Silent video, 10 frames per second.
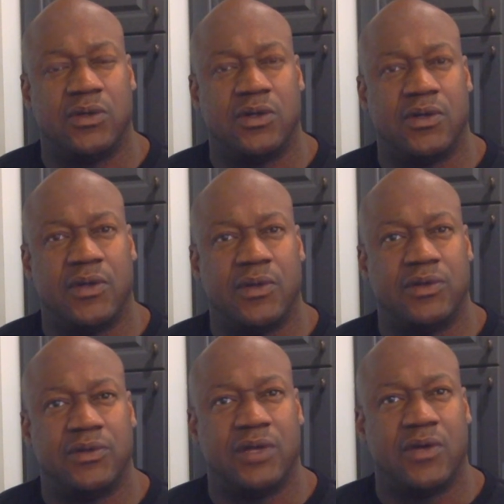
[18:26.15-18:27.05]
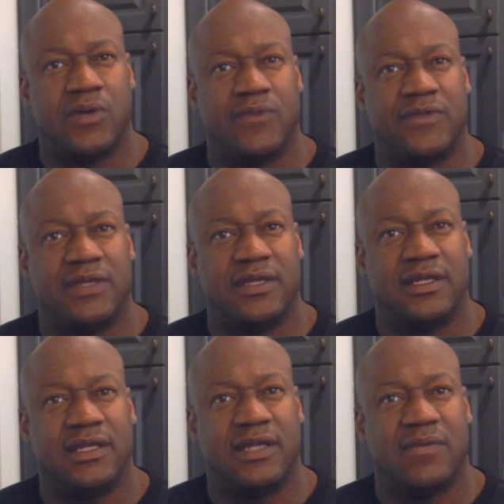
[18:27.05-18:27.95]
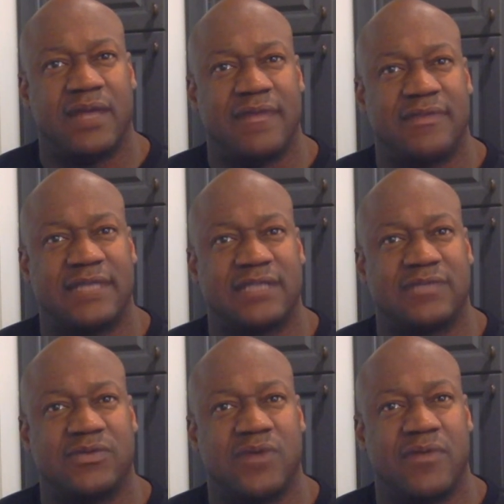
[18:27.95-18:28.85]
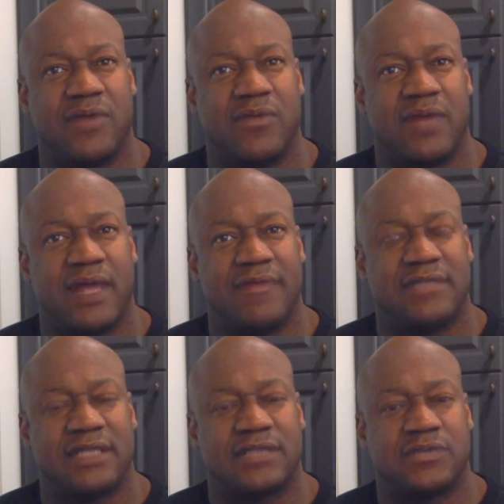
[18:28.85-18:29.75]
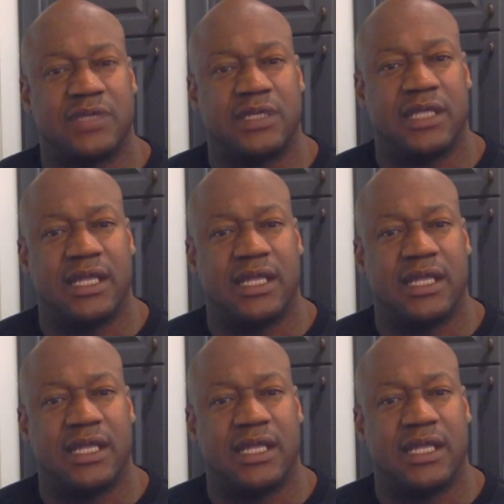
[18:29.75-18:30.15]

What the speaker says: You know, they want to do their own thing and they want to have sex with whoever they want to have sex with.